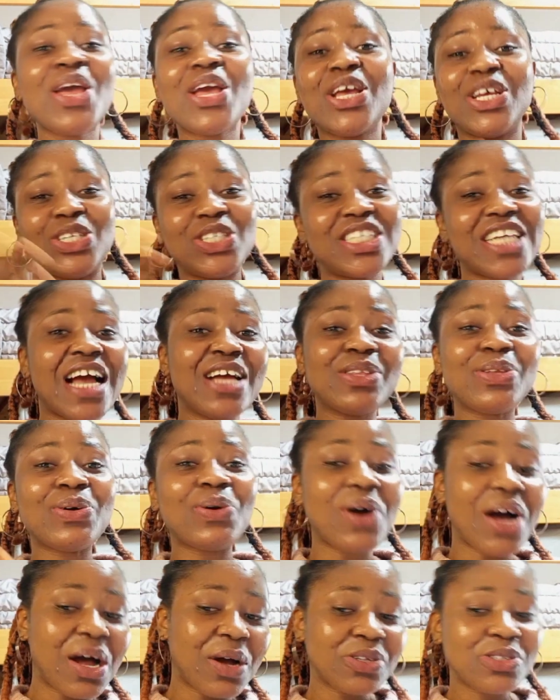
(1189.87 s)
You should know
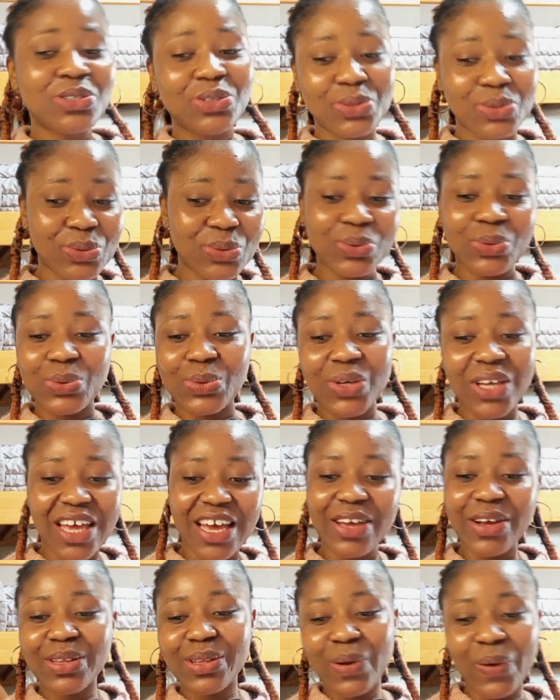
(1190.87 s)
how to get
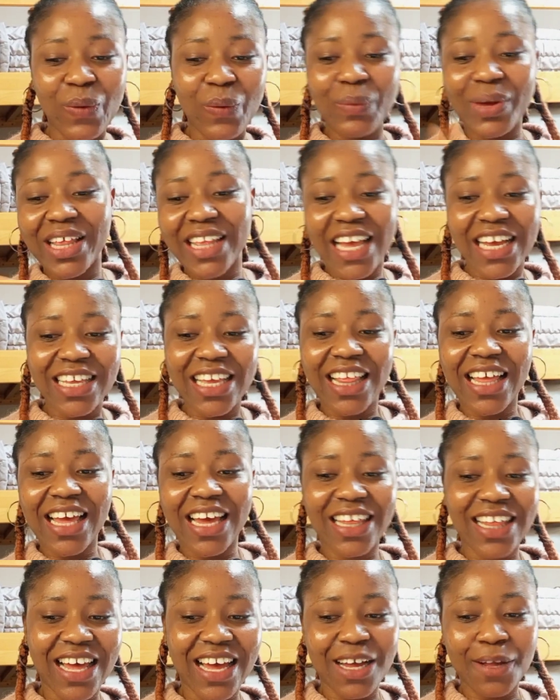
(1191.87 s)
your document like that, like
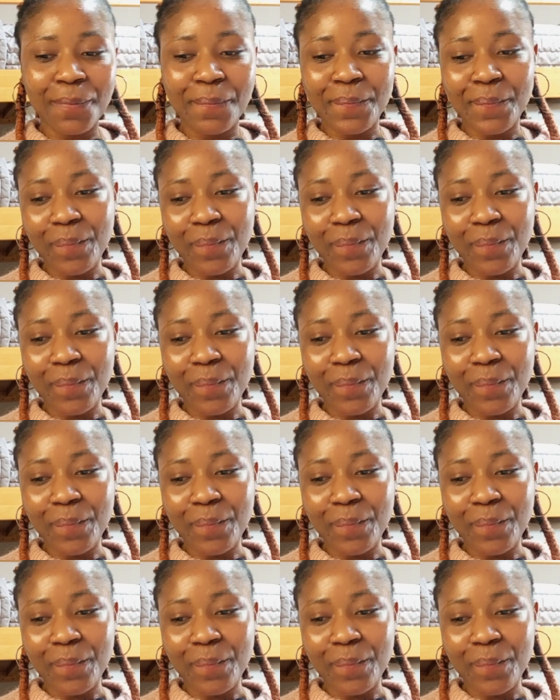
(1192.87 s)
that.